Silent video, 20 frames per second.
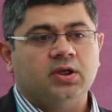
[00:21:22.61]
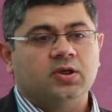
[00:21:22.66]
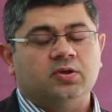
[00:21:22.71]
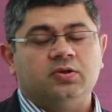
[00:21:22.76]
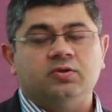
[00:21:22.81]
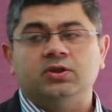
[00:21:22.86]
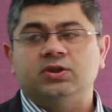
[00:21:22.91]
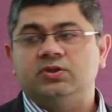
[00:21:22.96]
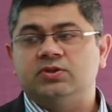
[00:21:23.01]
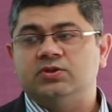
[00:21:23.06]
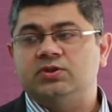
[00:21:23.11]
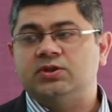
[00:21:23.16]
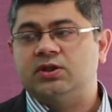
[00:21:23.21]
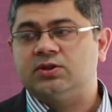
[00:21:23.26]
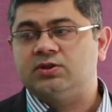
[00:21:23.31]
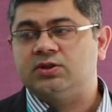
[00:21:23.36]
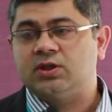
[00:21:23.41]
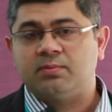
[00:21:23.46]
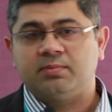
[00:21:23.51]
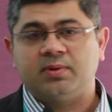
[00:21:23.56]
you need to
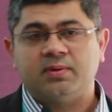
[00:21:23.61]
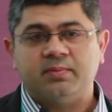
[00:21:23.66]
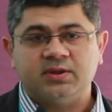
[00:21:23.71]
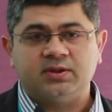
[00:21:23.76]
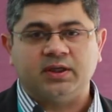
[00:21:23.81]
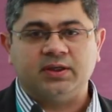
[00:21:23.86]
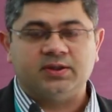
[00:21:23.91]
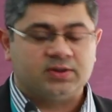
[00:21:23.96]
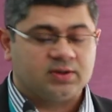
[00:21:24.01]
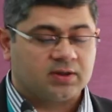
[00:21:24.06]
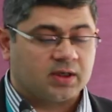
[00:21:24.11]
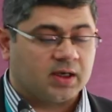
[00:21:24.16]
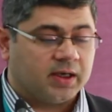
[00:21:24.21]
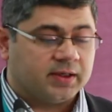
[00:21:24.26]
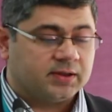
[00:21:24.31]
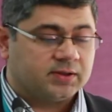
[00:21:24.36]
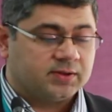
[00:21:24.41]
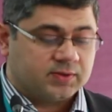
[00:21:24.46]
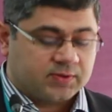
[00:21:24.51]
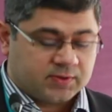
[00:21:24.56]
change the implementation
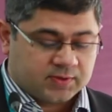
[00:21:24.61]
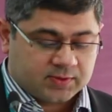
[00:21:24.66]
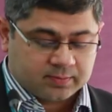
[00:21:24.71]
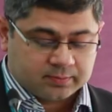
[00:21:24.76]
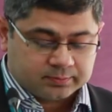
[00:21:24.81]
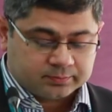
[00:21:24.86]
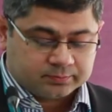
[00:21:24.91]
guidance.